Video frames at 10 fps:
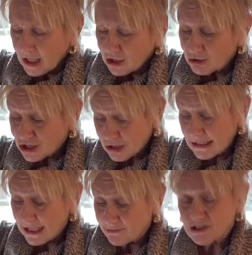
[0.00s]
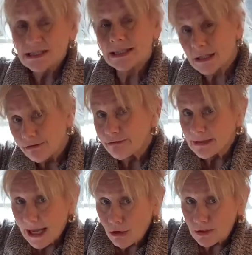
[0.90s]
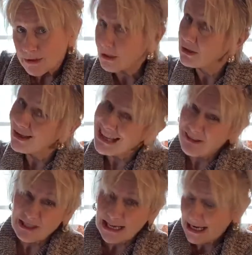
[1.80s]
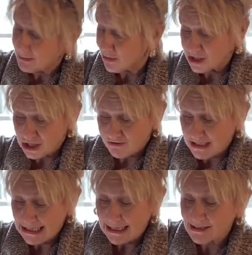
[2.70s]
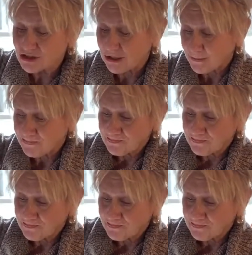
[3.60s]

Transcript: you should have just enough flour in there and not have to add much of any extra.